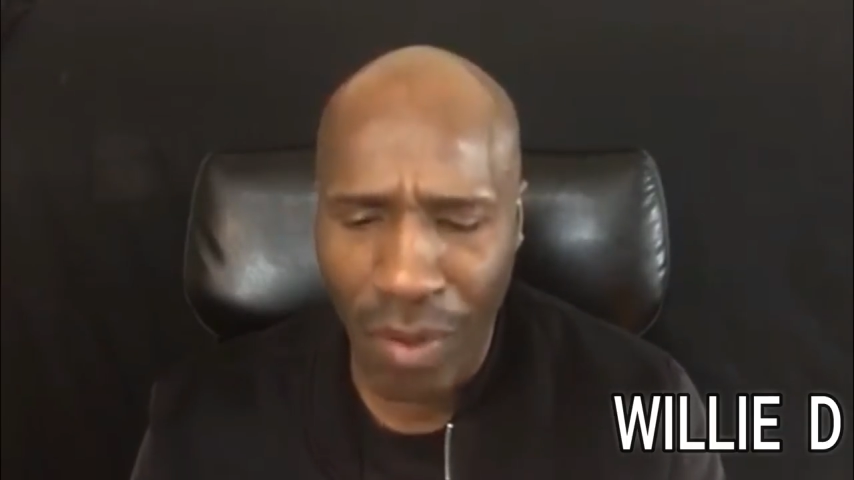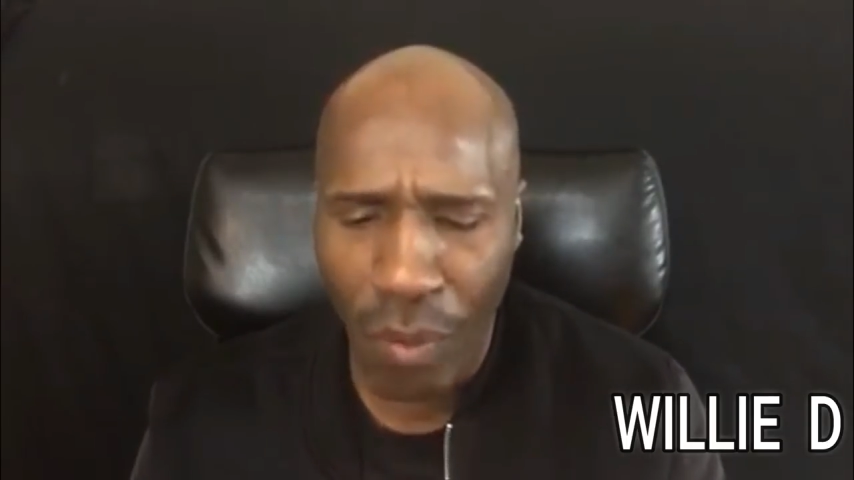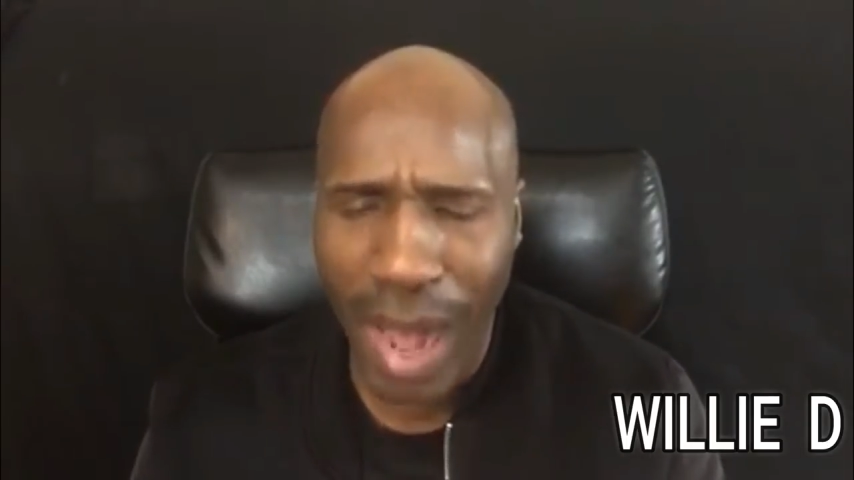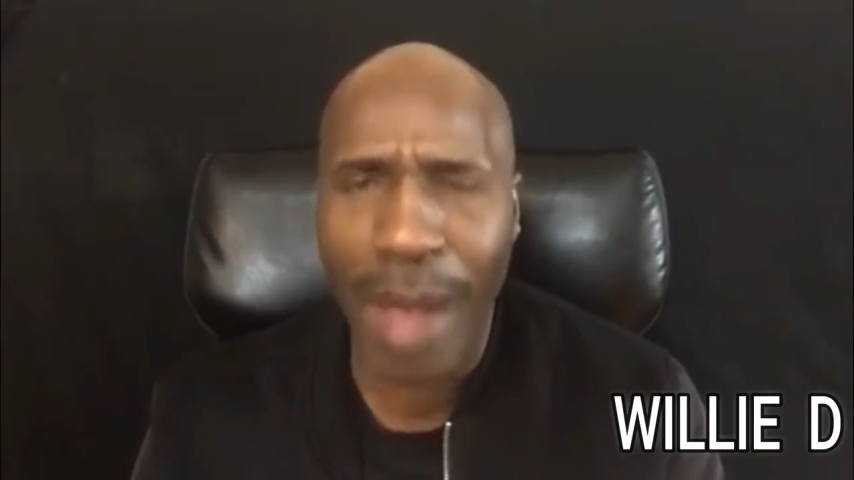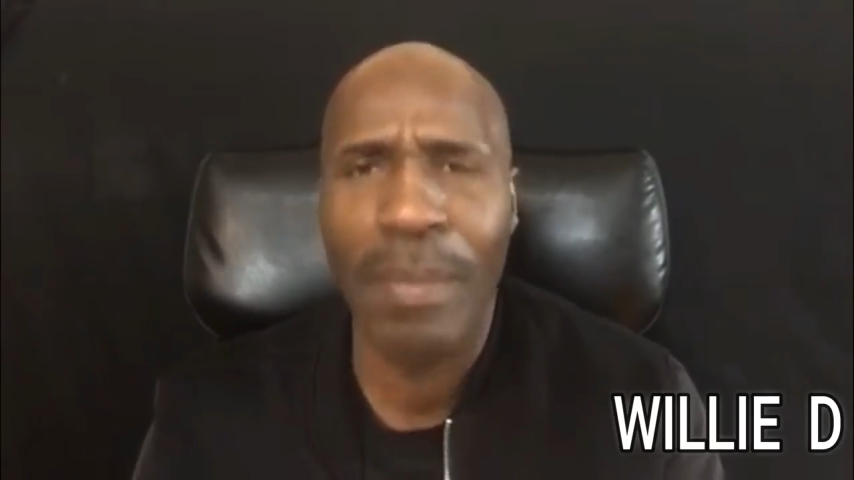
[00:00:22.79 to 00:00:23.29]

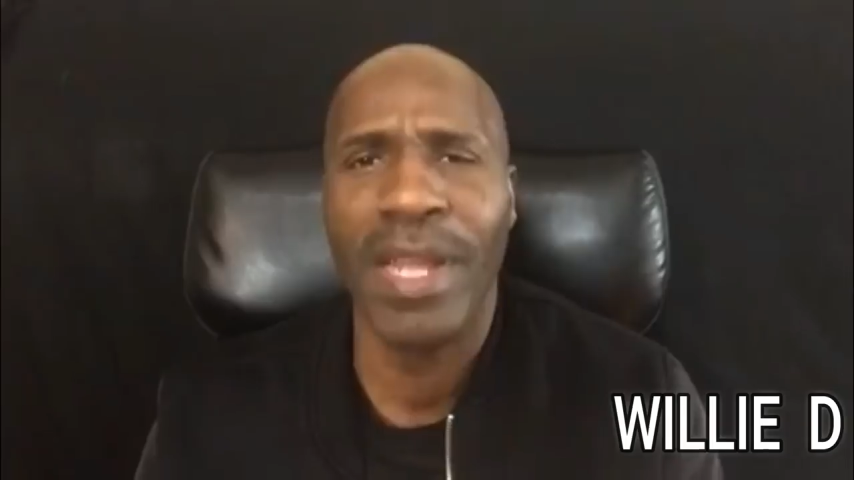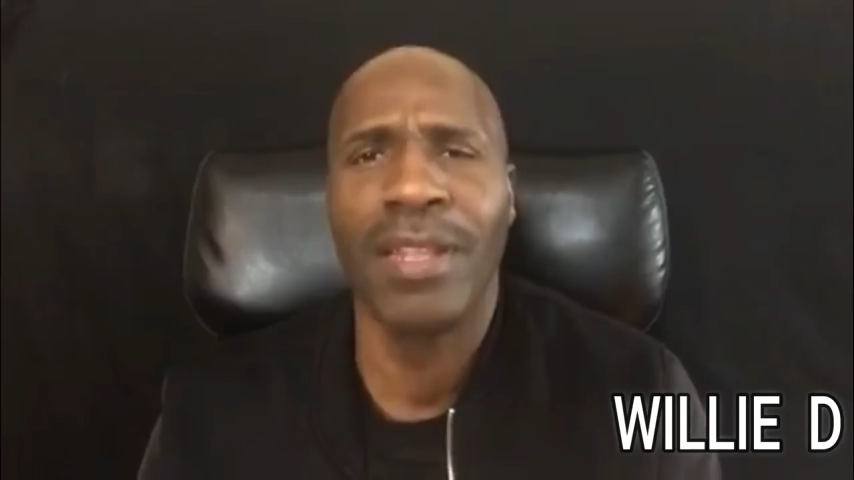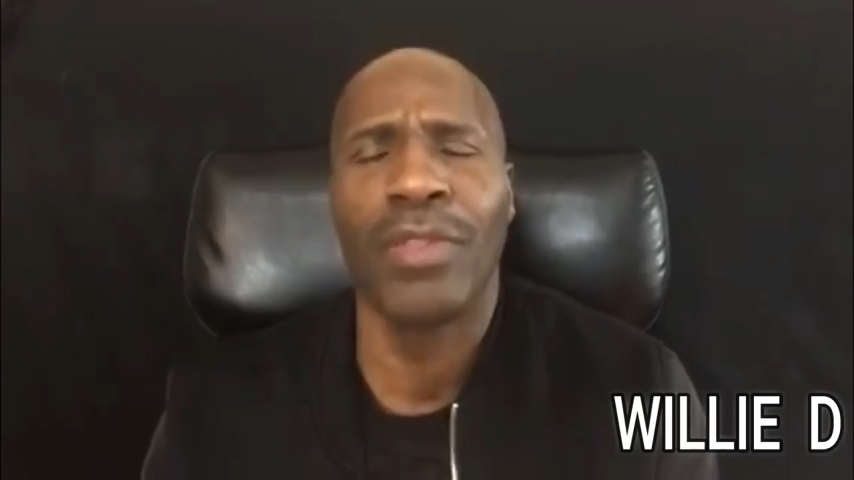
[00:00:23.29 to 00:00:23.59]
whopping